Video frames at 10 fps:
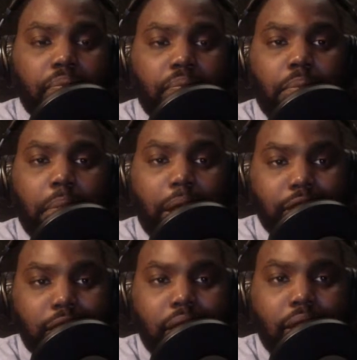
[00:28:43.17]
my
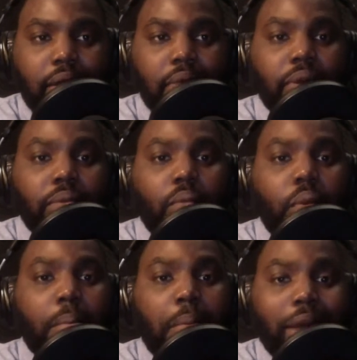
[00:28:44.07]
child and
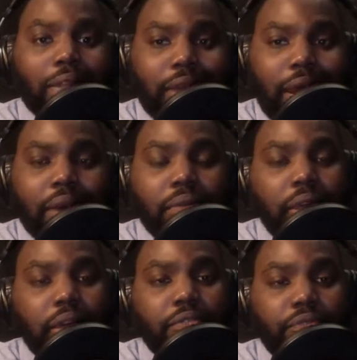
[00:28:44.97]
what my child
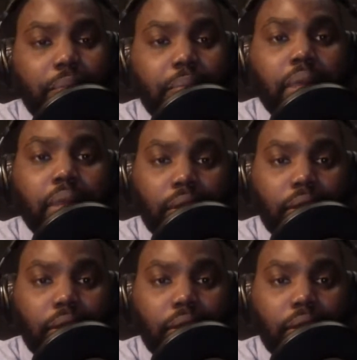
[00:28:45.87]
needed from me.